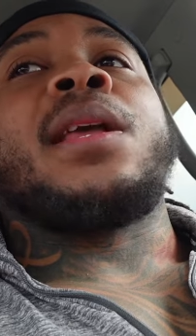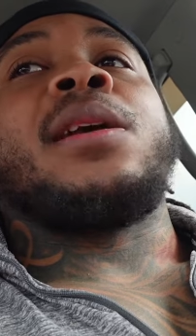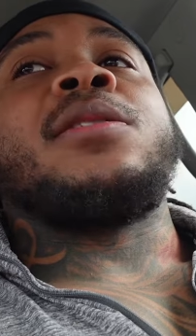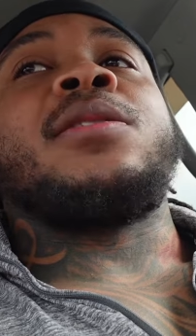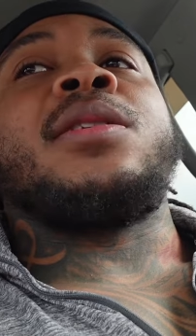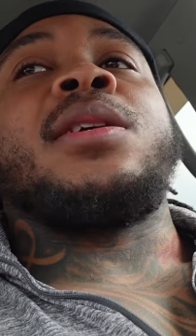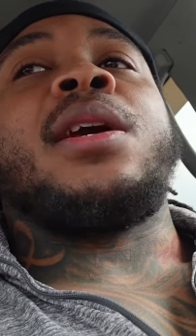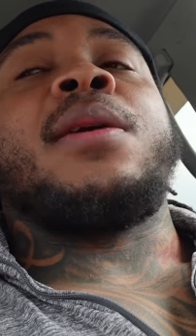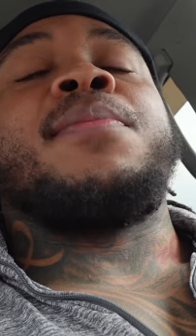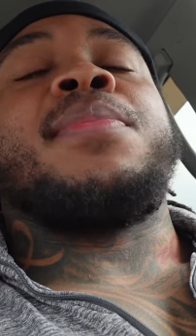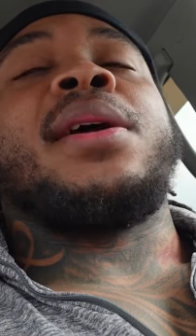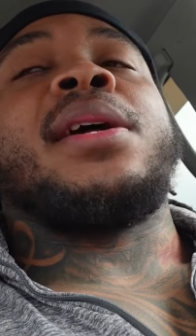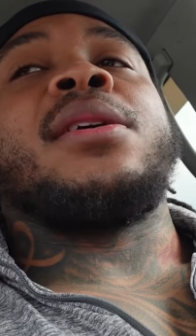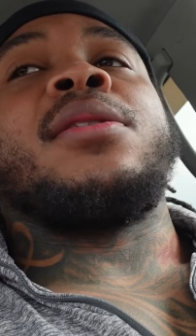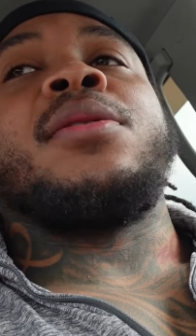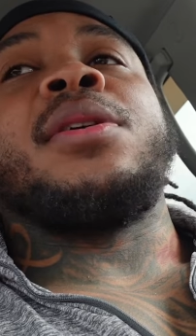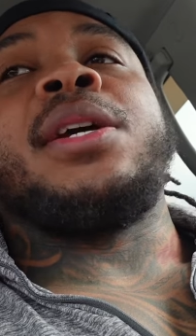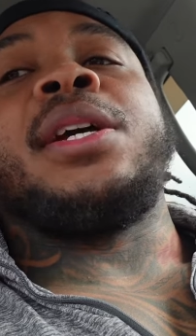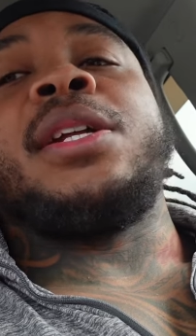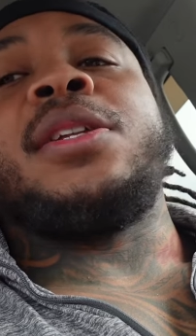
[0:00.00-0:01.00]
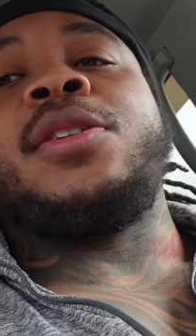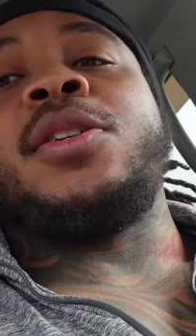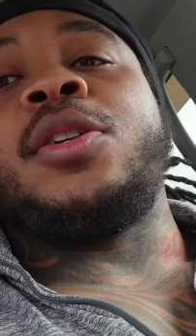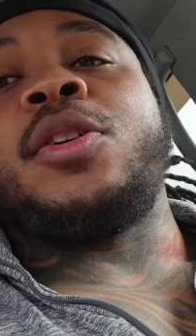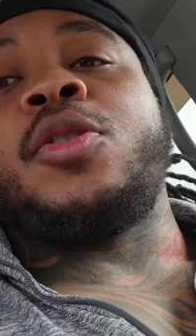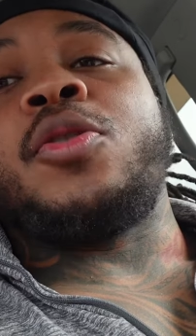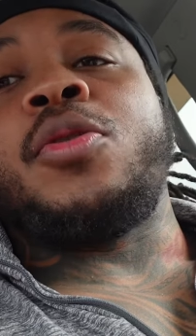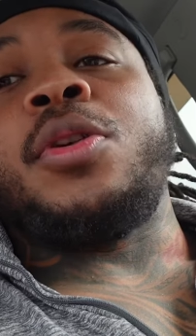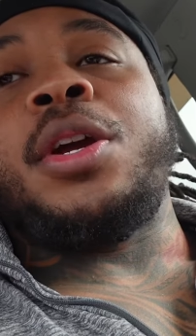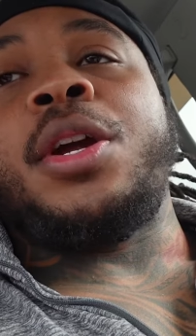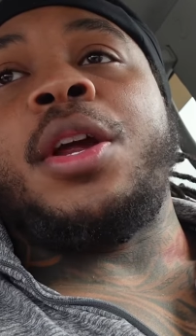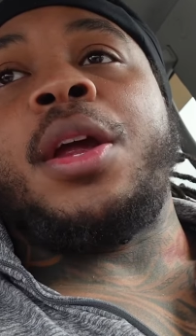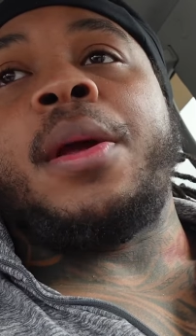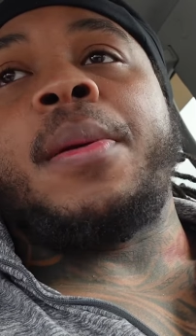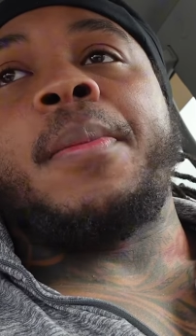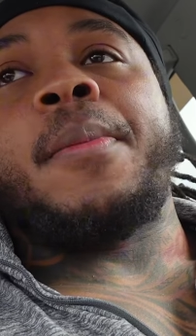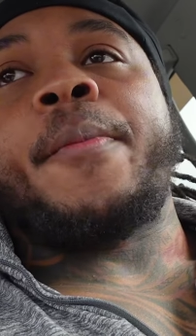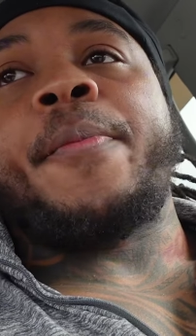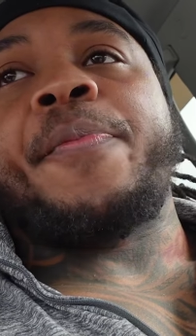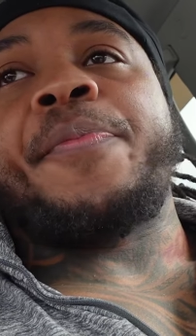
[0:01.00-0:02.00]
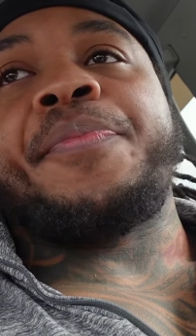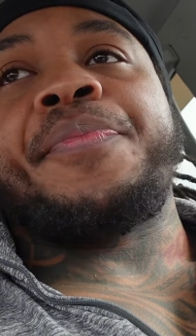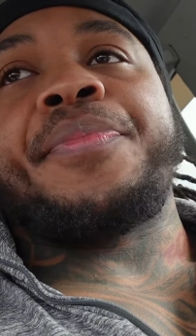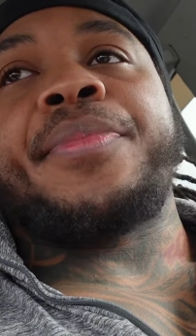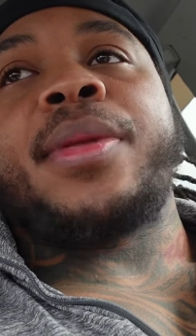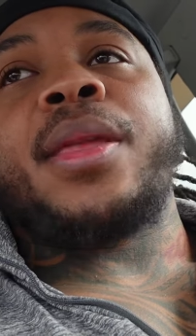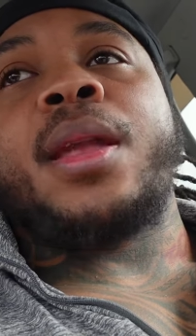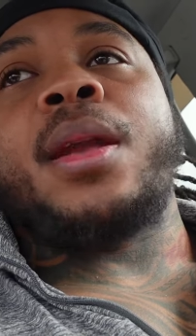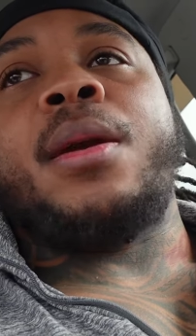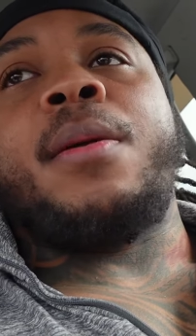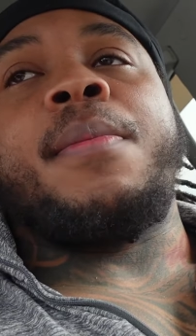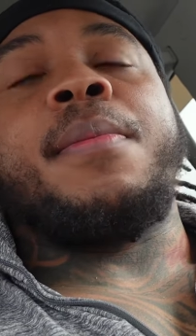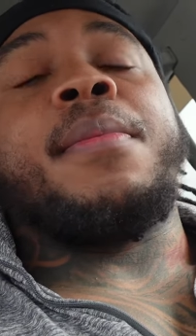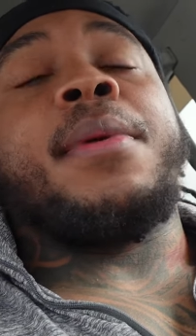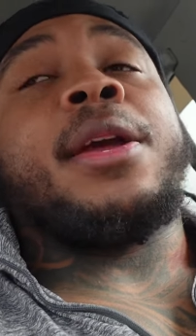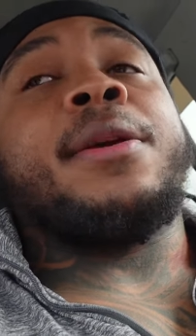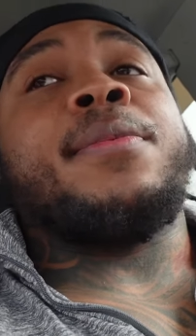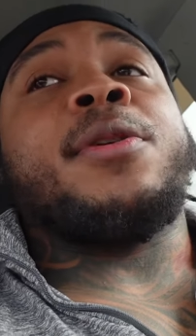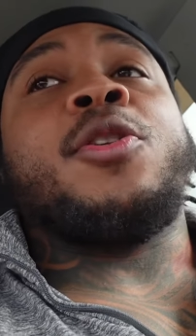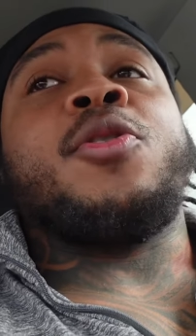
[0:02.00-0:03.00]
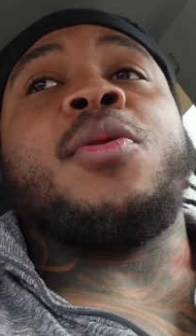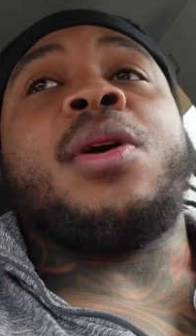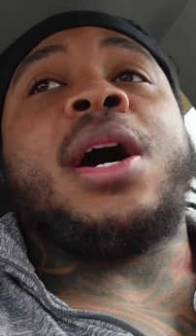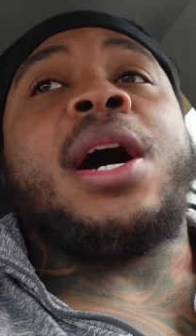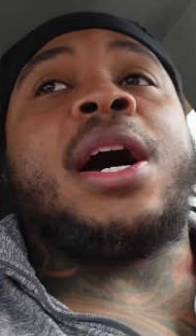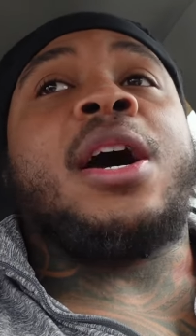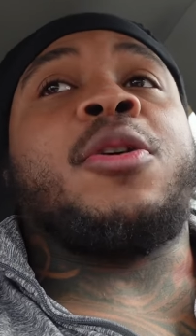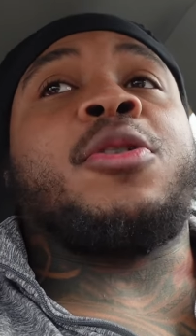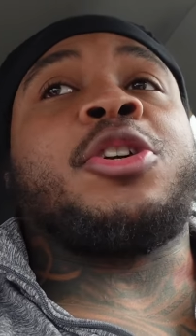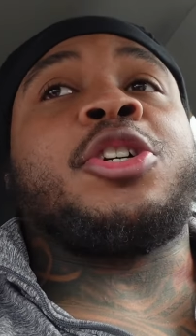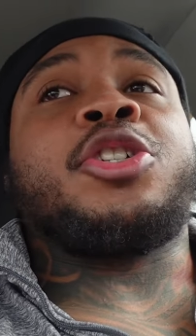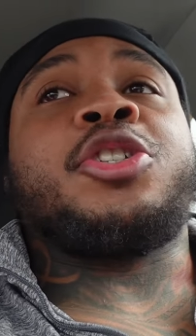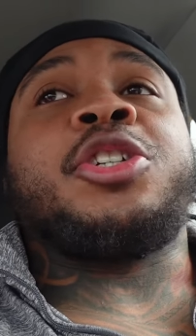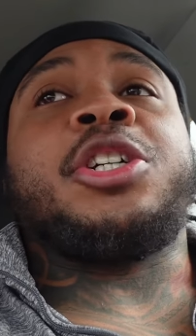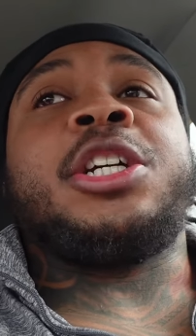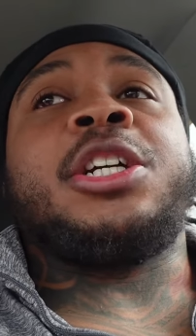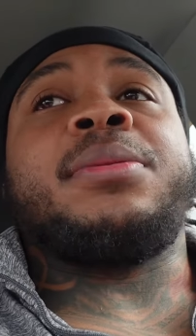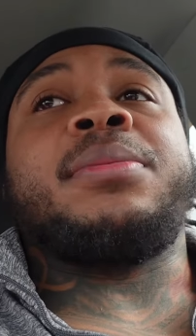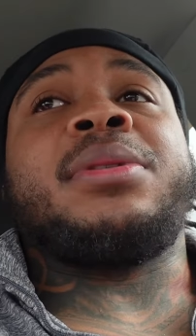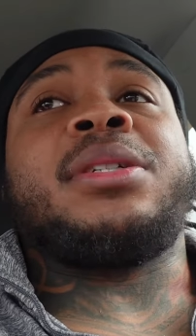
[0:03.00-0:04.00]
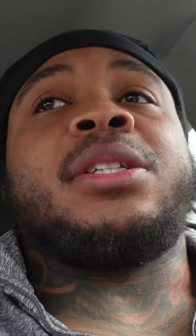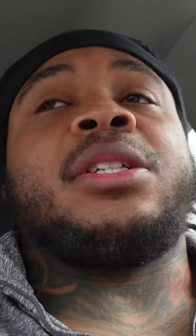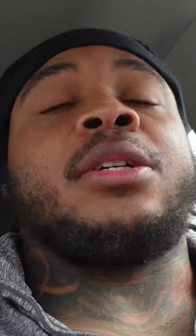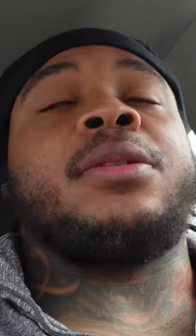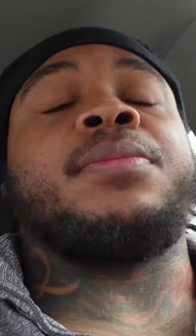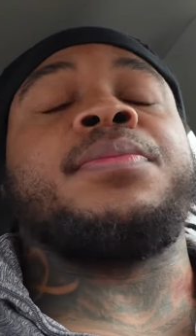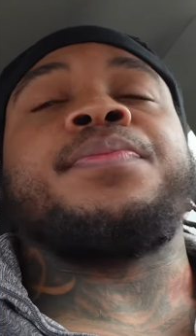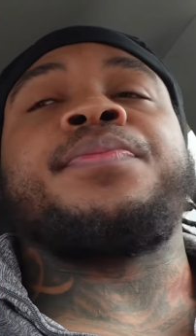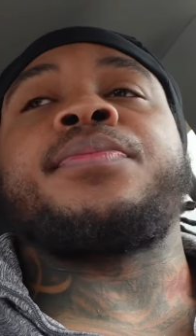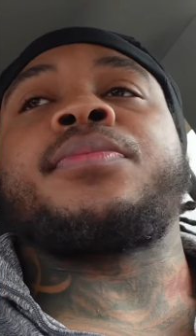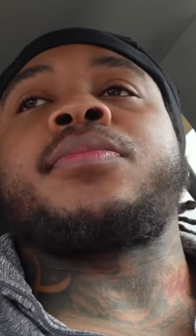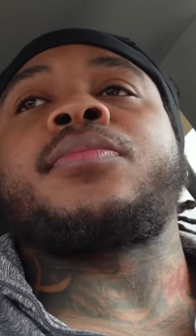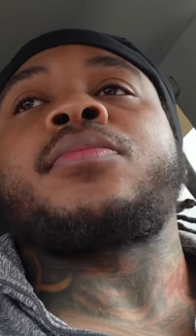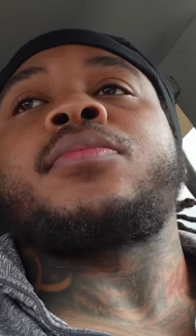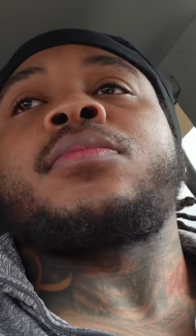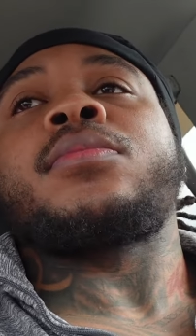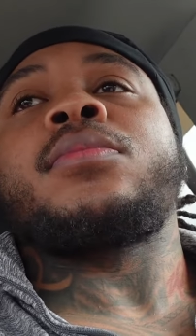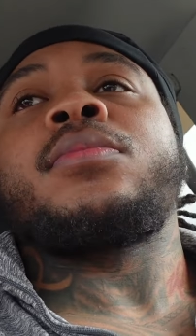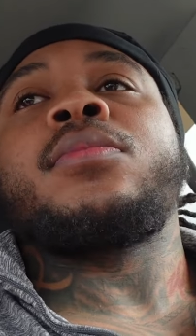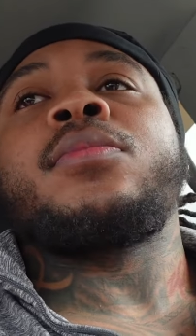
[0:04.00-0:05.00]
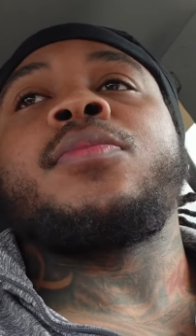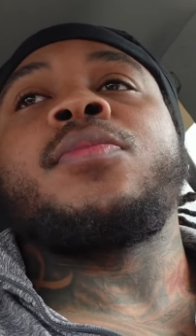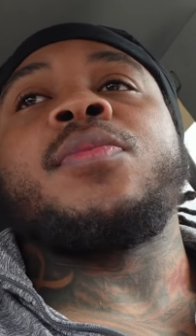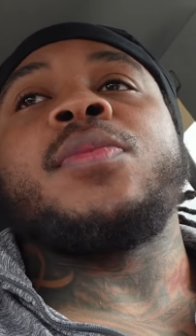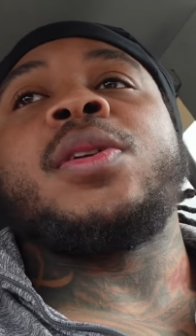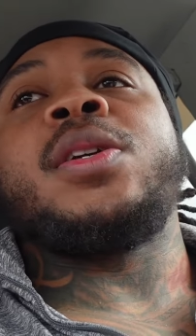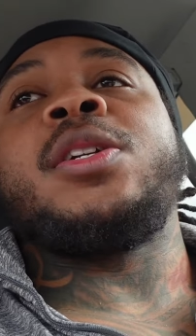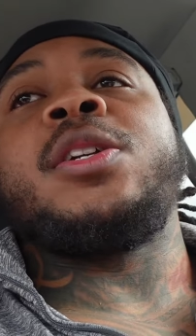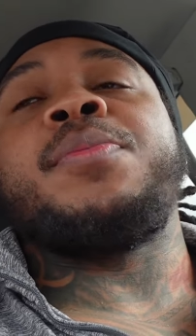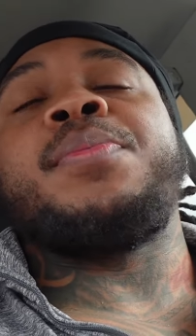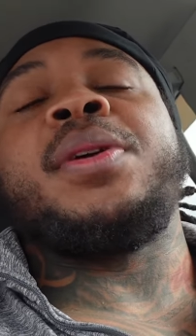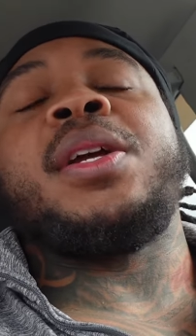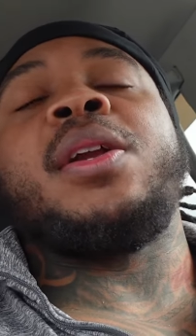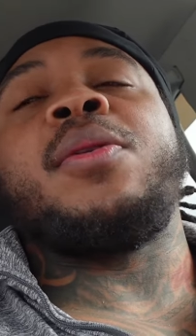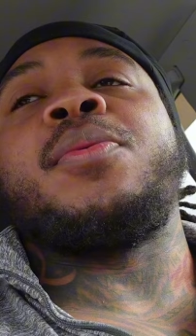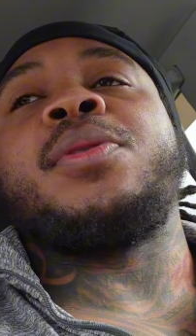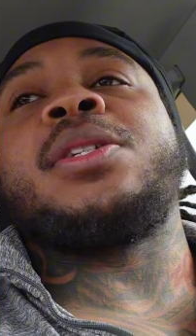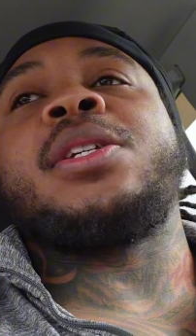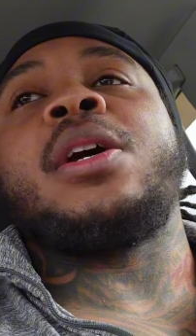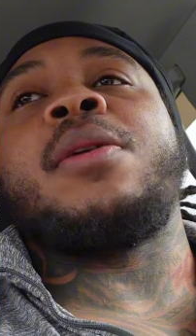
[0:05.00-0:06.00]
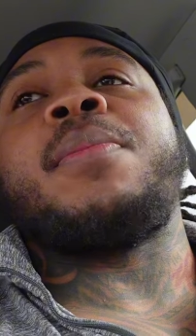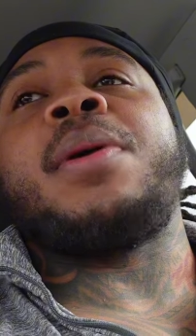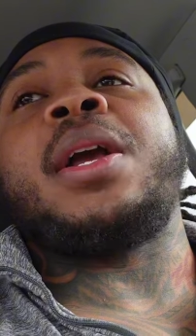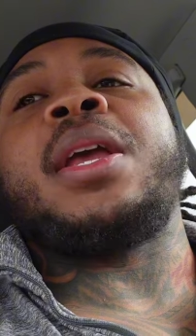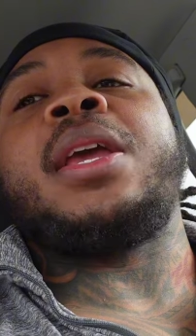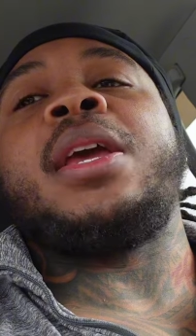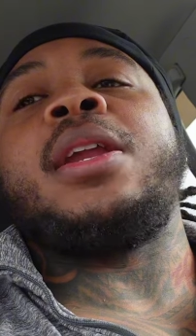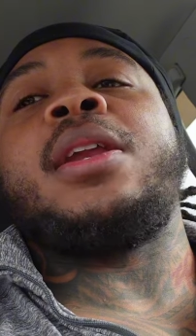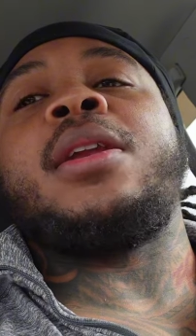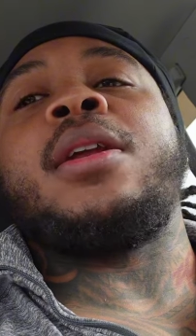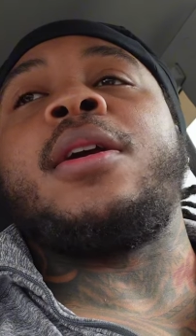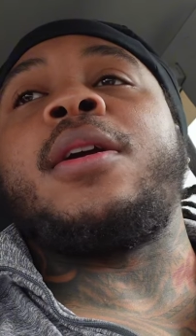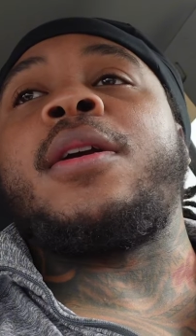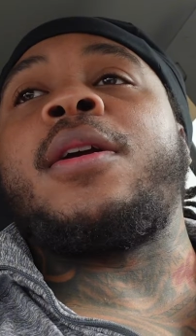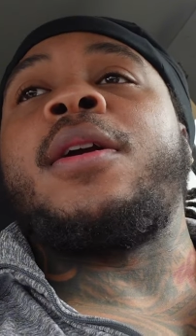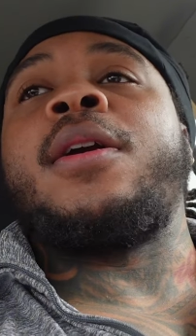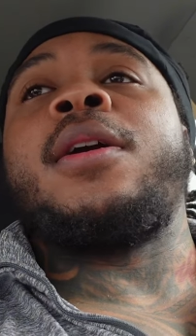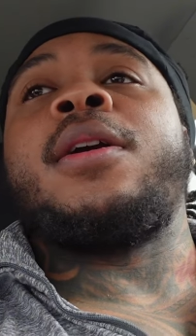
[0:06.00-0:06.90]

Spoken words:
So yeah, I'm probably gonna head to the crib. Maybe do an hour stream or something. Depending what time I get there.